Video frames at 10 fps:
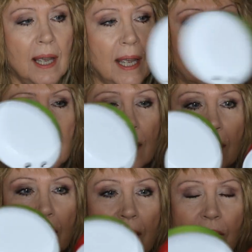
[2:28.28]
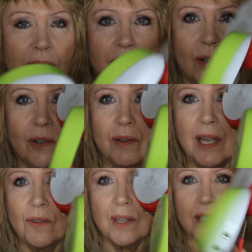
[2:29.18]
and these, you can
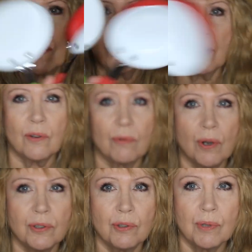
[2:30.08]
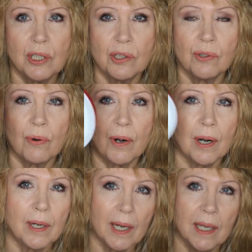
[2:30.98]
get these in the grocery
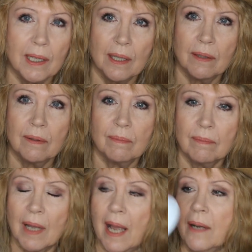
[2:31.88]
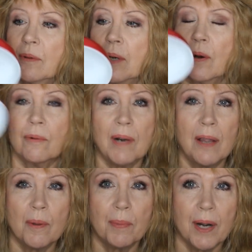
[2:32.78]
store in, I don't know,
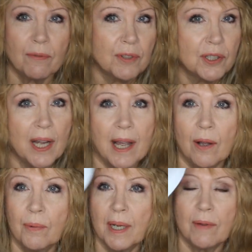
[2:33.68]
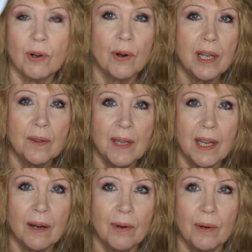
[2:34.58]
around the breakfast aisle, whatever, or in
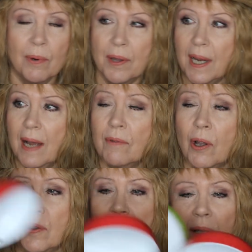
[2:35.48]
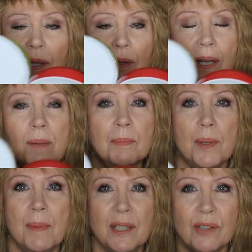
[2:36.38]
the area where they have all the little
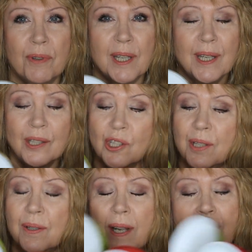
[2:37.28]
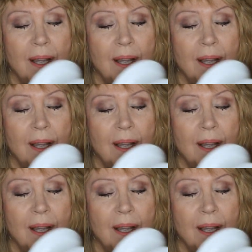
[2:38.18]
implements for the kitchen.